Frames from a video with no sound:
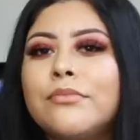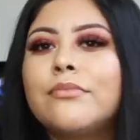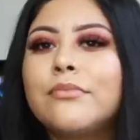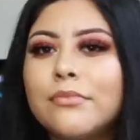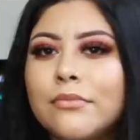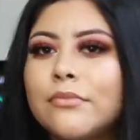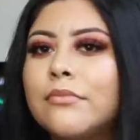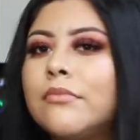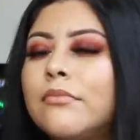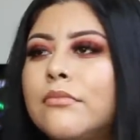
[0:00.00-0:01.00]

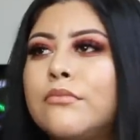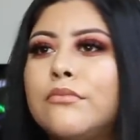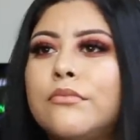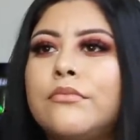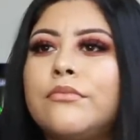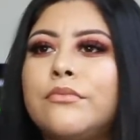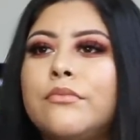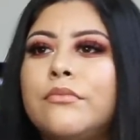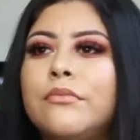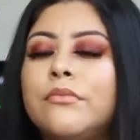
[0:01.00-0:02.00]

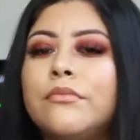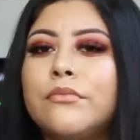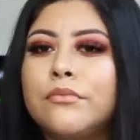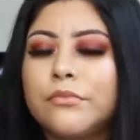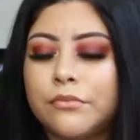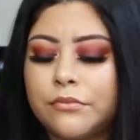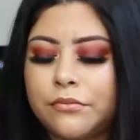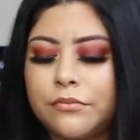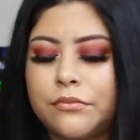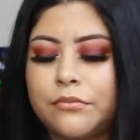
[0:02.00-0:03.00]

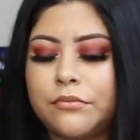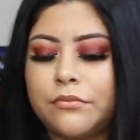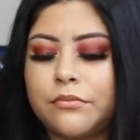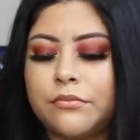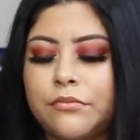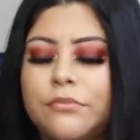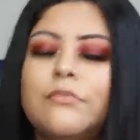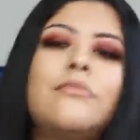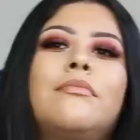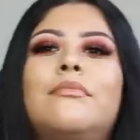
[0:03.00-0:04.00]

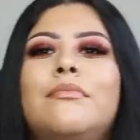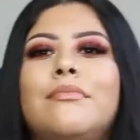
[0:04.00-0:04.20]
The person shown says nothing.